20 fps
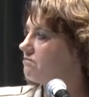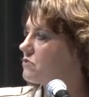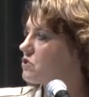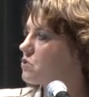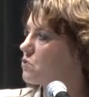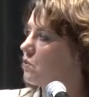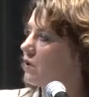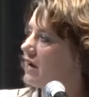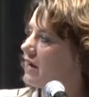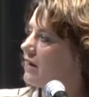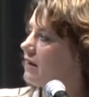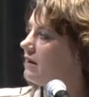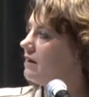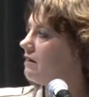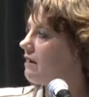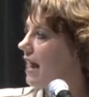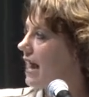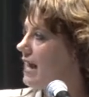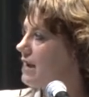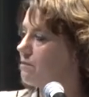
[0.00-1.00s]

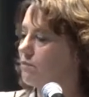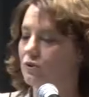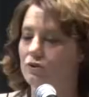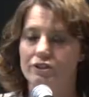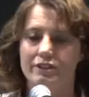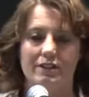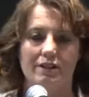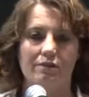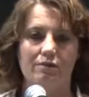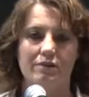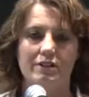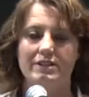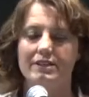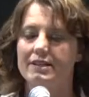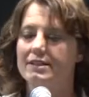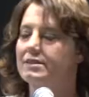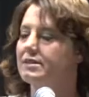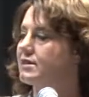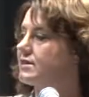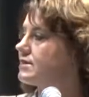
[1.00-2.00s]
28%
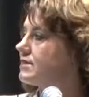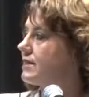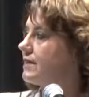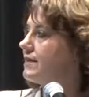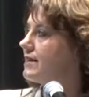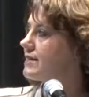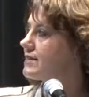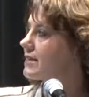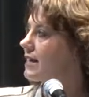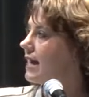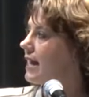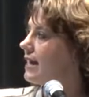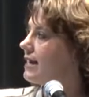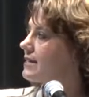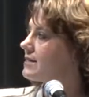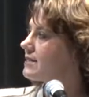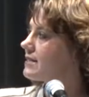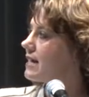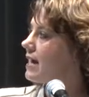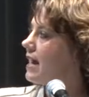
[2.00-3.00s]
resistance in this
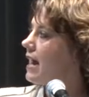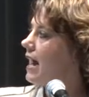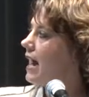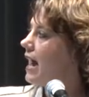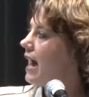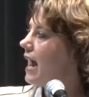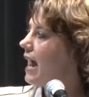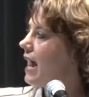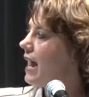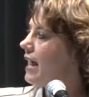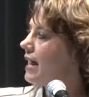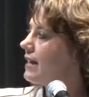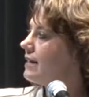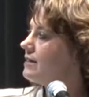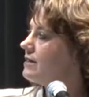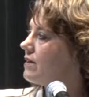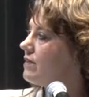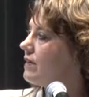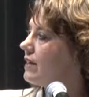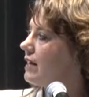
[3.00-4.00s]
case.
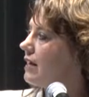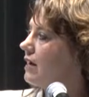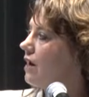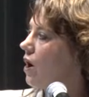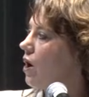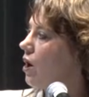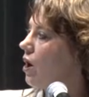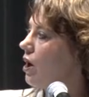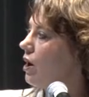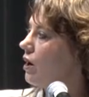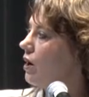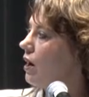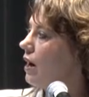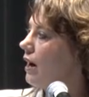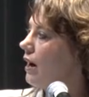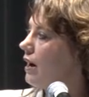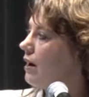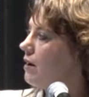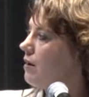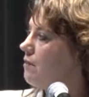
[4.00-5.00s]
And then our
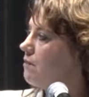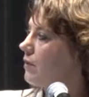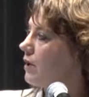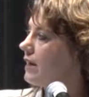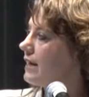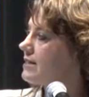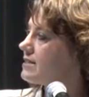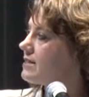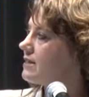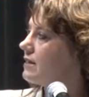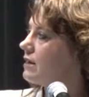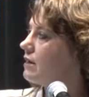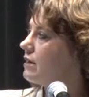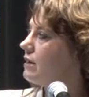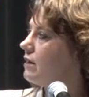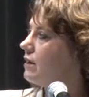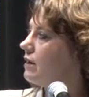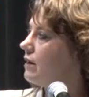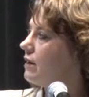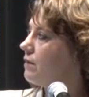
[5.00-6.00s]
Monensin
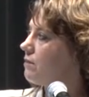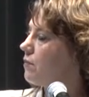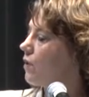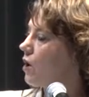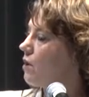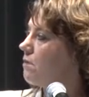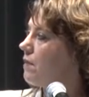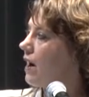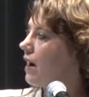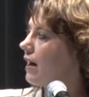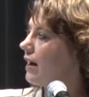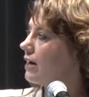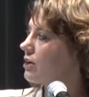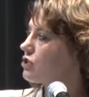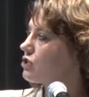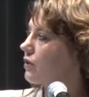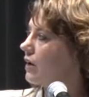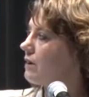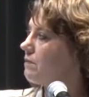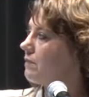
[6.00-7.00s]
probiotic
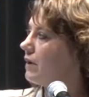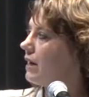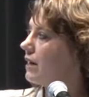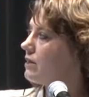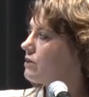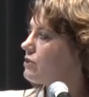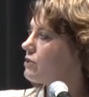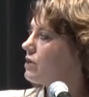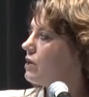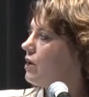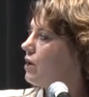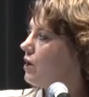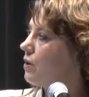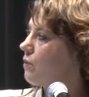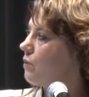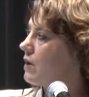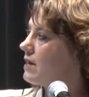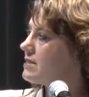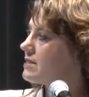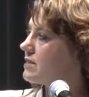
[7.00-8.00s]
treatment
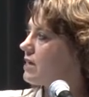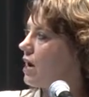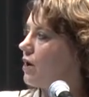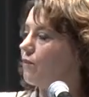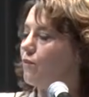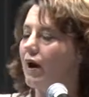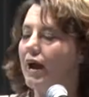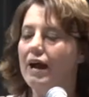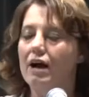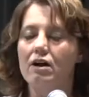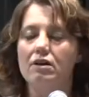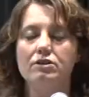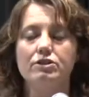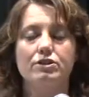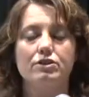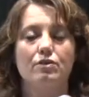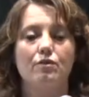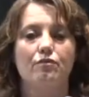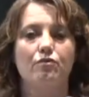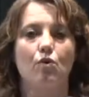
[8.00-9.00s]
was around
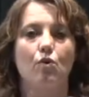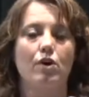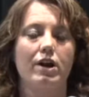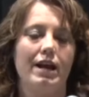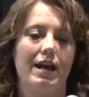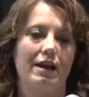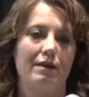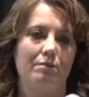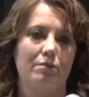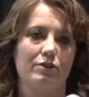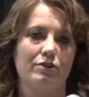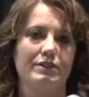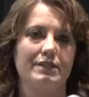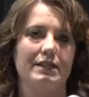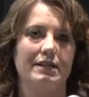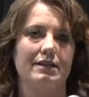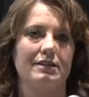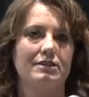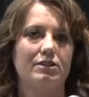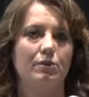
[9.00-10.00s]

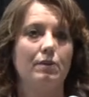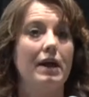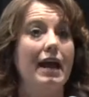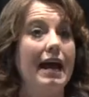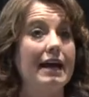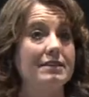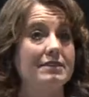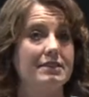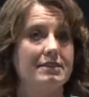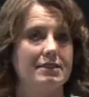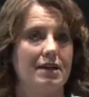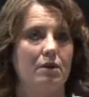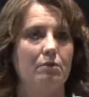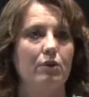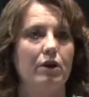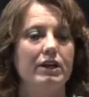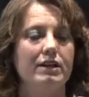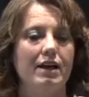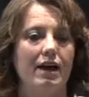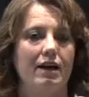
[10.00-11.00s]
48%. So we had some
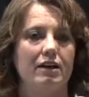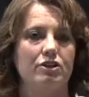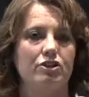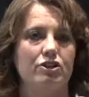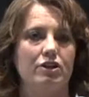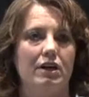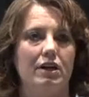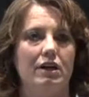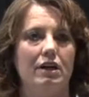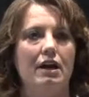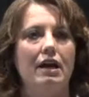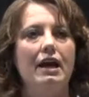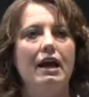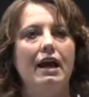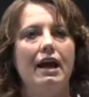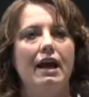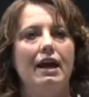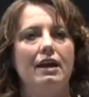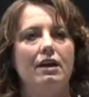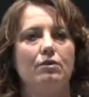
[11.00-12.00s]
reduction,
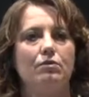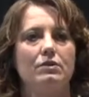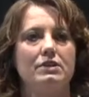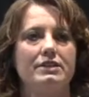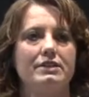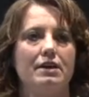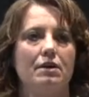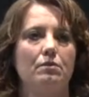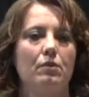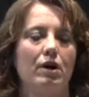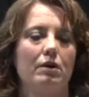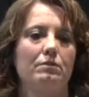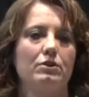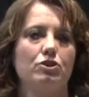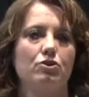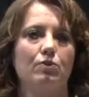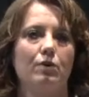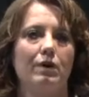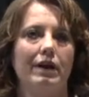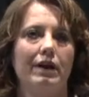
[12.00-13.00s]
and it was somewhere
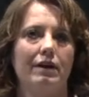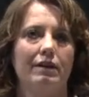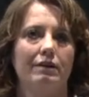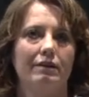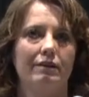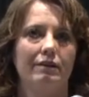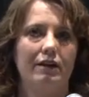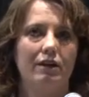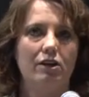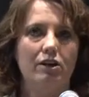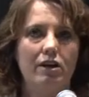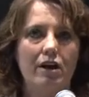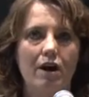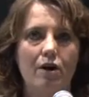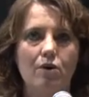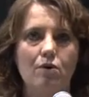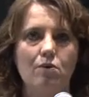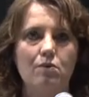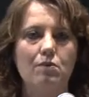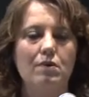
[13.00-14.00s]
between the
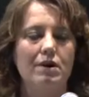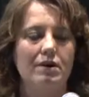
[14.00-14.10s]
no